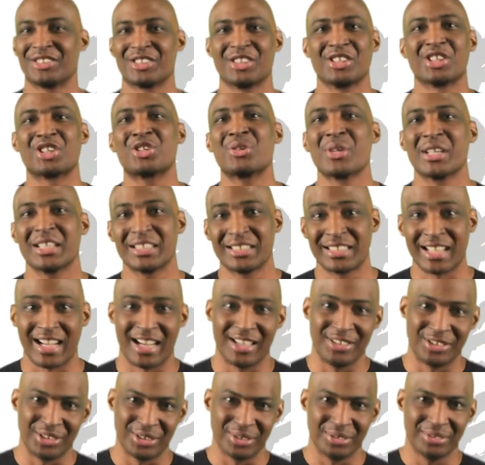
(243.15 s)
gonna
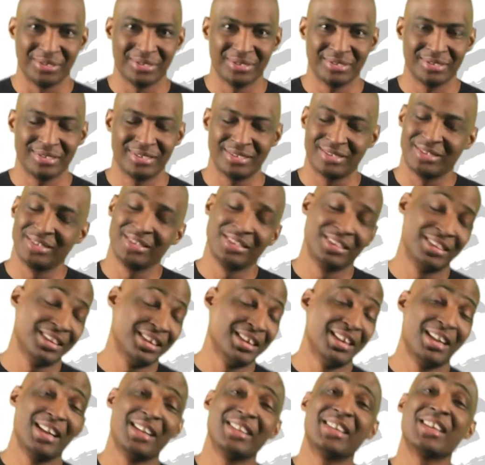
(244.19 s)
criticize you.
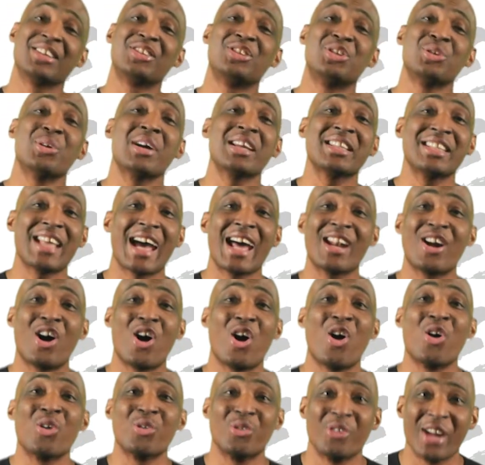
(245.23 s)
They're doing that
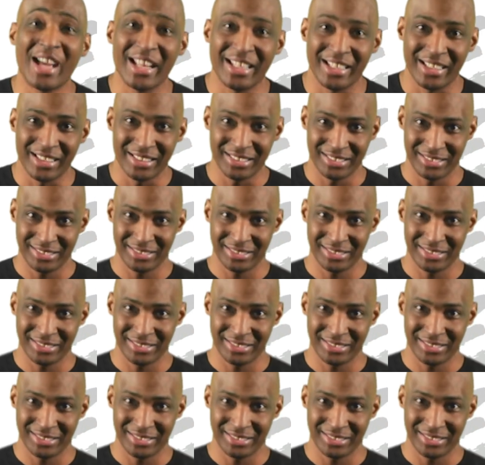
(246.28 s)
already.